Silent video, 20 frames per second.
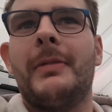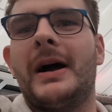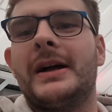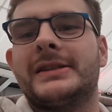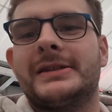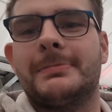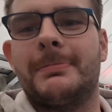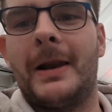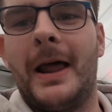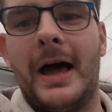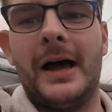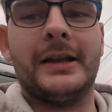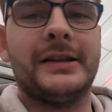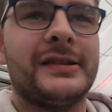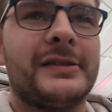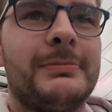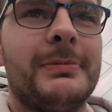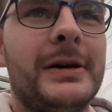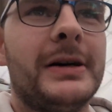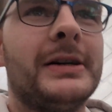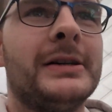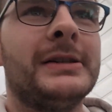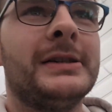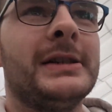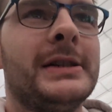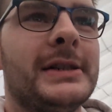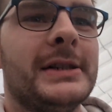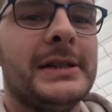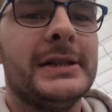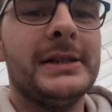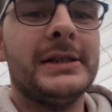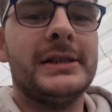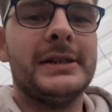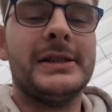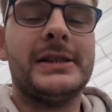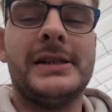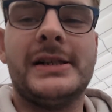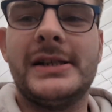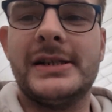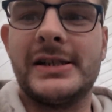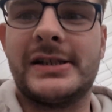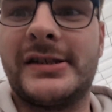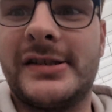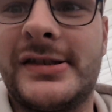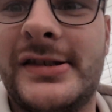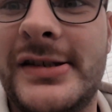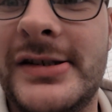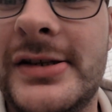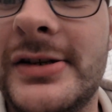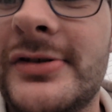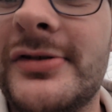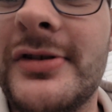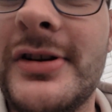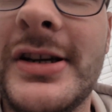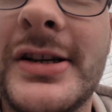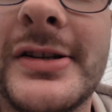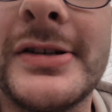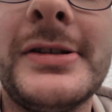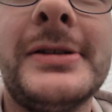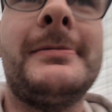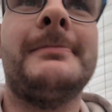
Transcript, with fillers: back to plans, but I just need a drink.